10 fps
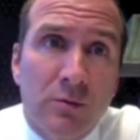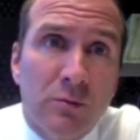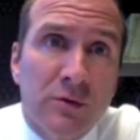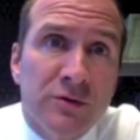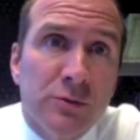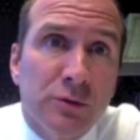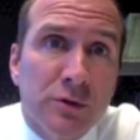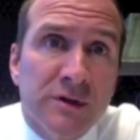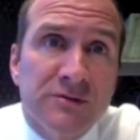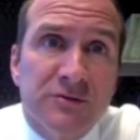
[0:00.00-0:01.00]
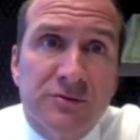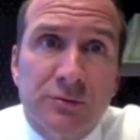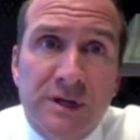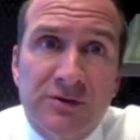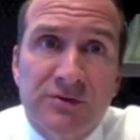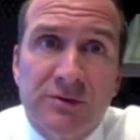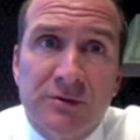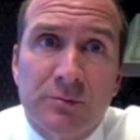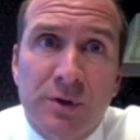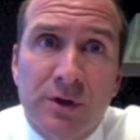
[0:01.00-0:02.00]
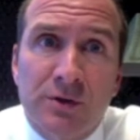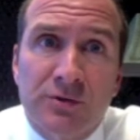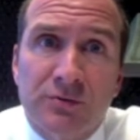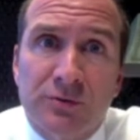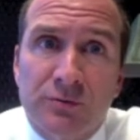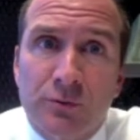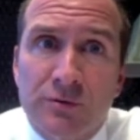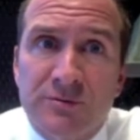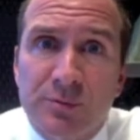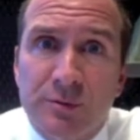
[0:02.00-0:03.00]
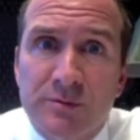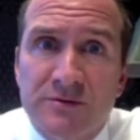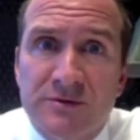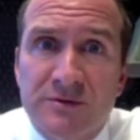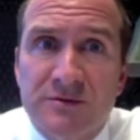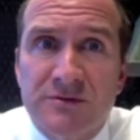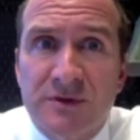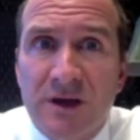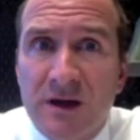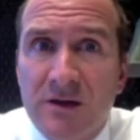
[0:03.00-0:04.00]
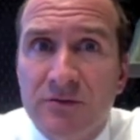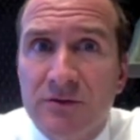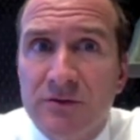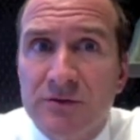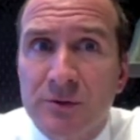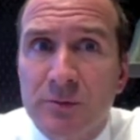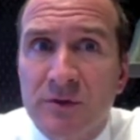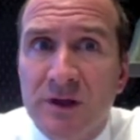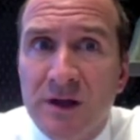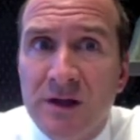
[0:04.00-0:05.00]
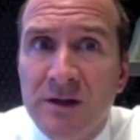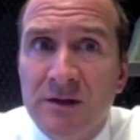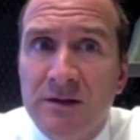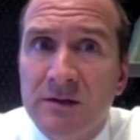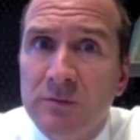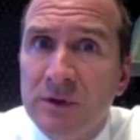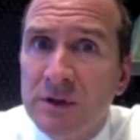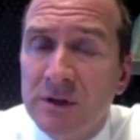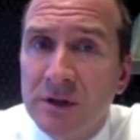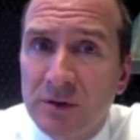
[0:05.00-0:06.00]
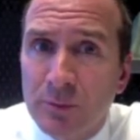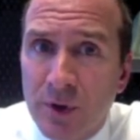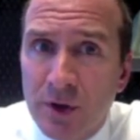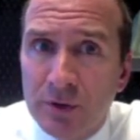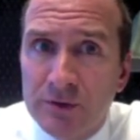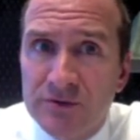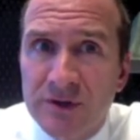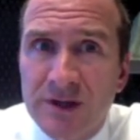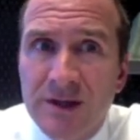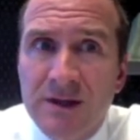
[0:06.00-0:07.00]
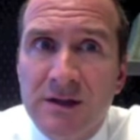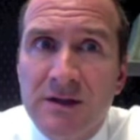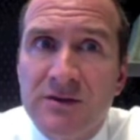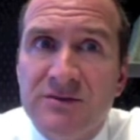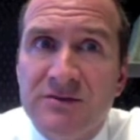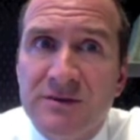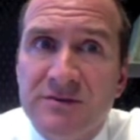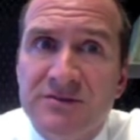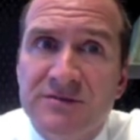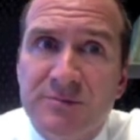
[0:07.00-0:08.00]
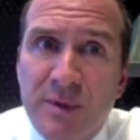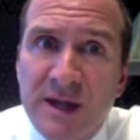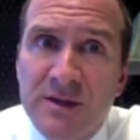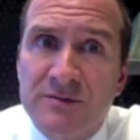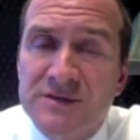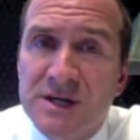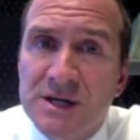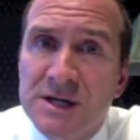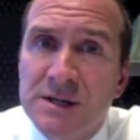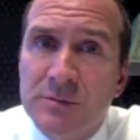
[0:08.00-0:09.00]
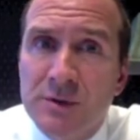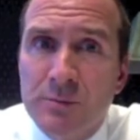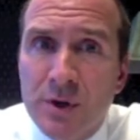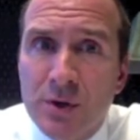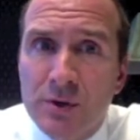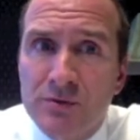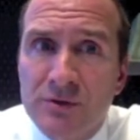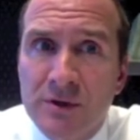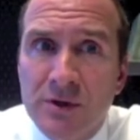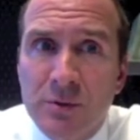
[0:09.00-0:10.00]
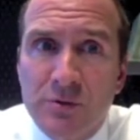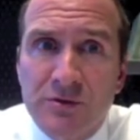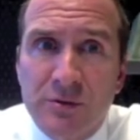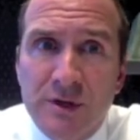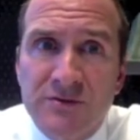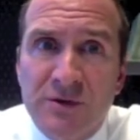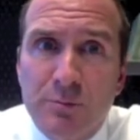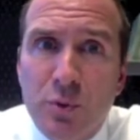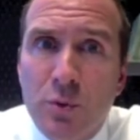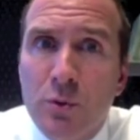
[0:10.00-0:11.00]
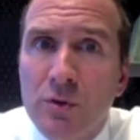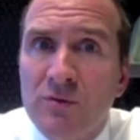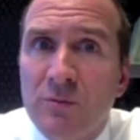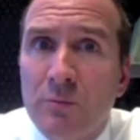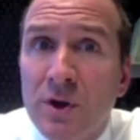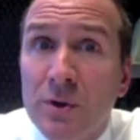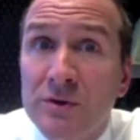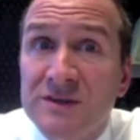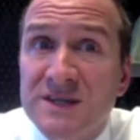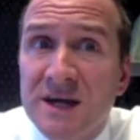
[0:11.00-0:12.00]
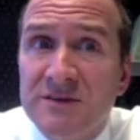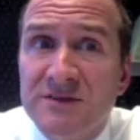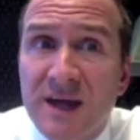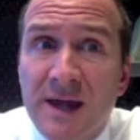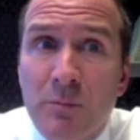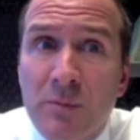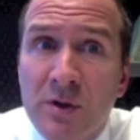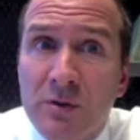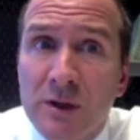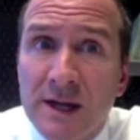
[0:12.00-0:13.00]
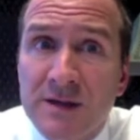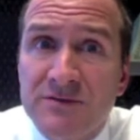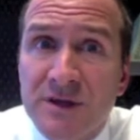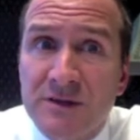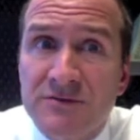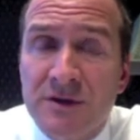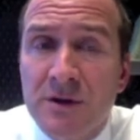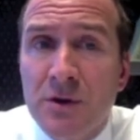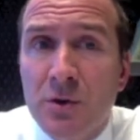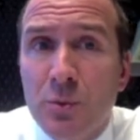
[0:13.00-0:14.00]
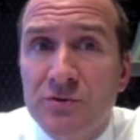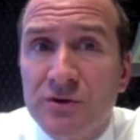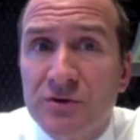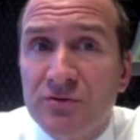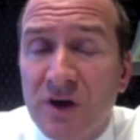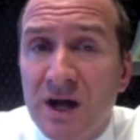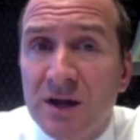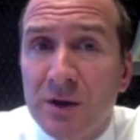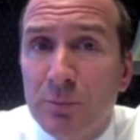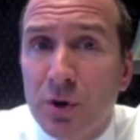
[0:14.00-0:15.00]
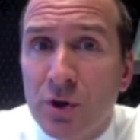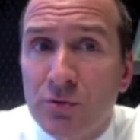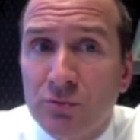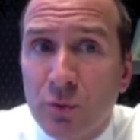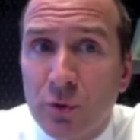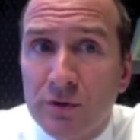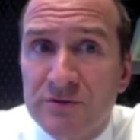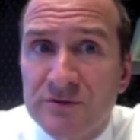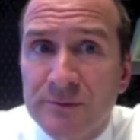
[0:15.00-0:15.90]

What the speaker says: when you look at the duration of the marriage for divorce purposes, you have to determine the end and the beginning of the marriage. It is this span of time in a marriage which creates a pool of marital debts and marital assets which are divided upon divorce.